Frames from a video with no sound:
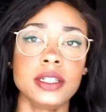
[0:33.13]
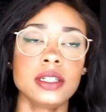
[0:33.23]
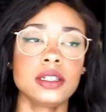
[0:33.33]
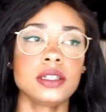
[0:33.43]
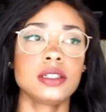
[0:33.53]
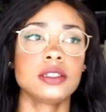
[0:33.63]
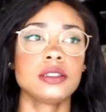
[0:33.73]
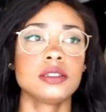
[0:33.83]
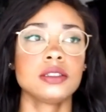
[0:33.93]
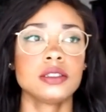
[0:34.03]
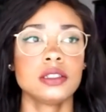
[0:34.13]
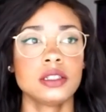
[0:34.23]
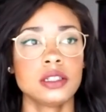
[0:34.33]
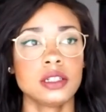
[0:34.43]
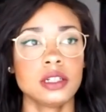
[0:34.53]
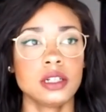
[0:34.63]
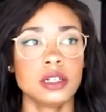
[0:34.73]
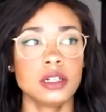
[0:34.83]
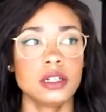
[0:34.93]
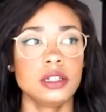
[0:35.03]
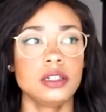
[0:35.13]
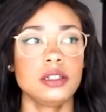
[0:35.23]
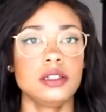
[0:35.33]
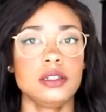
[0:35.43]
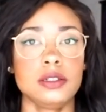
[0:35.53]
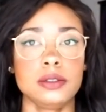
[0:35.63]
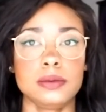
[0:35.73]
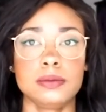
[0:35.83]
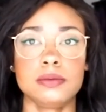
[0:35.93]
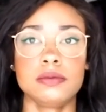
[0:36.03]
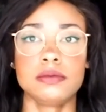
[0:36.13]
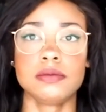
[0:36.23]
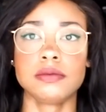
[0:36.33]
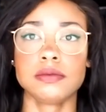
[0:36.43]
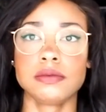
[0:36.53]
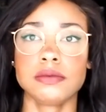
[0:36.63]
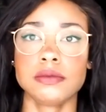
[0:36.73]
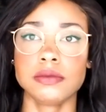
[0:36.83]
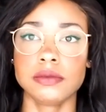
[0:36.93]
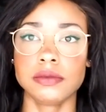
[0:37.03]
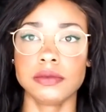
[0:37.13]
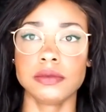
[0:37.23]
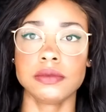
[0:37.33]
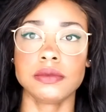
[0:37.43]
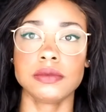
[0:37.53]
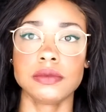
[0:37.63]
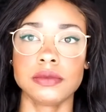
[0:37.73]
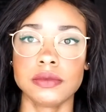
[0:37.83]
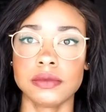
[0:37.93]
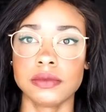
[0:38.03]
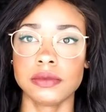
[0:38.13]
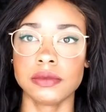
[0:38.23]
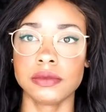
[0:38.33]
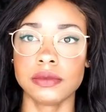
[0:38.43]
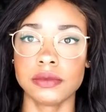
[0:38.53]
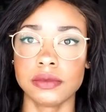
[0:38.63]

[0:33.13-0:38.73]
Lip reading: [no speech]